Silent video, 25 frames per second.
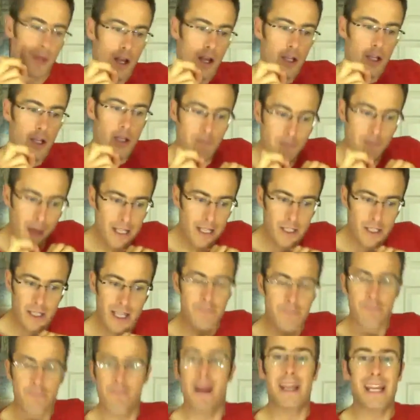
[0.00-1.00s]

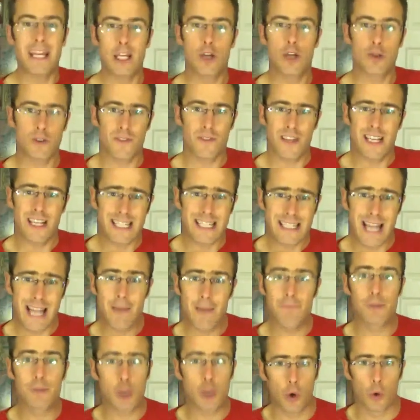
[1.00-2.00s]
making use of these same
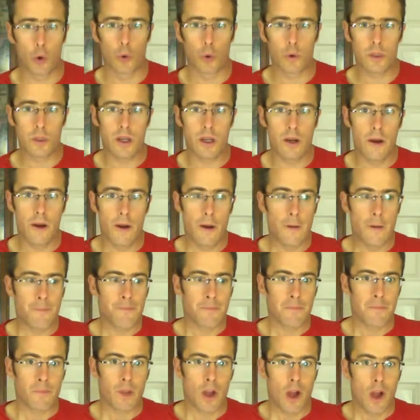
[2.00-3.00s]
tools
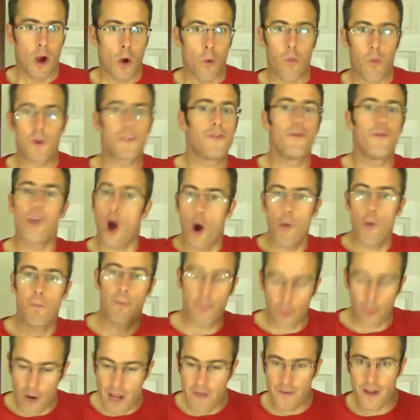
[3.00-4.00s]
with no
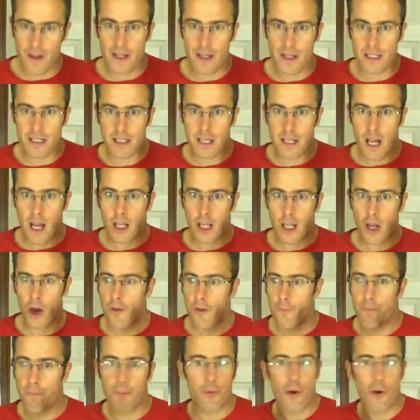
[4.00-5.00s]
previous kind of
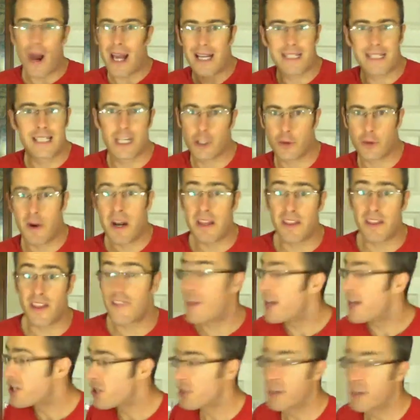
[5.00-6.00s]
practice or anything. They
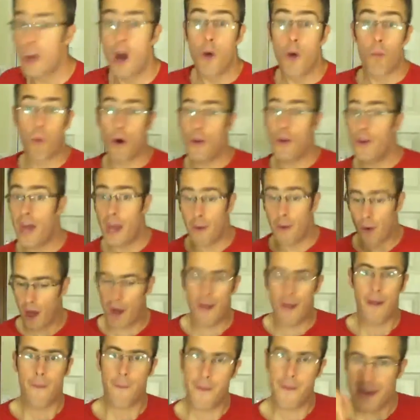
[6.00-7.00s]
just one day were like,
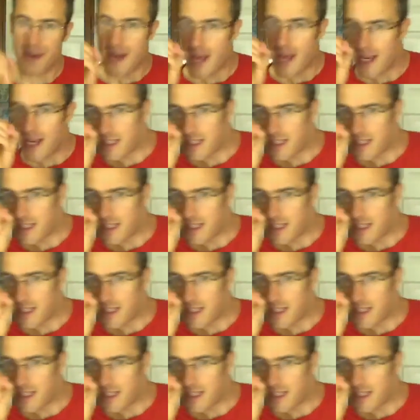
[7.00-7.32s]
here's the